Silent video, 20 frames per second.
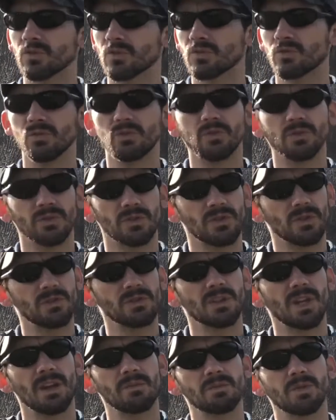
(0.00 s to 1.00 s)
schools,
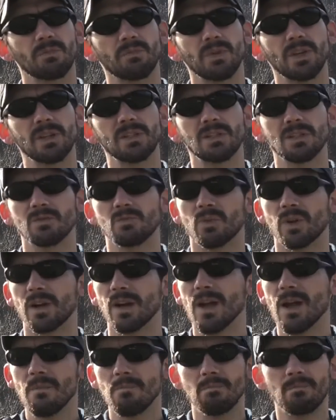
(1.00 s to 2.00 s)
those types of places where
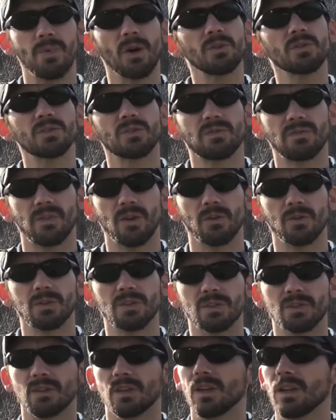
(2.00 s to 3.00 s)
most
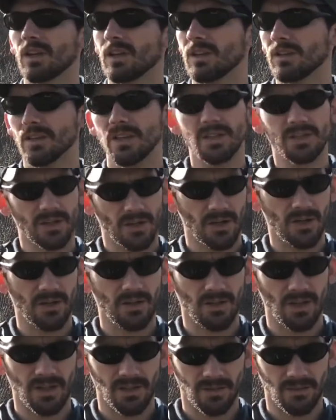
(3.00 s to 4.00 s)
folks, at least
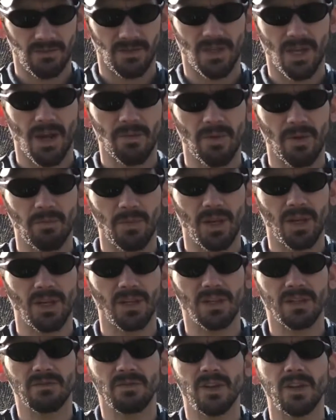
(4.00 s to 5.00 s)
currently as of the time I'm
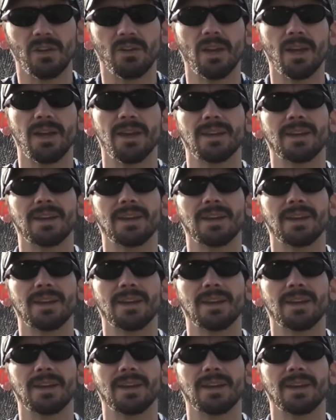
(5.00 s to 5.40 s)
making this video,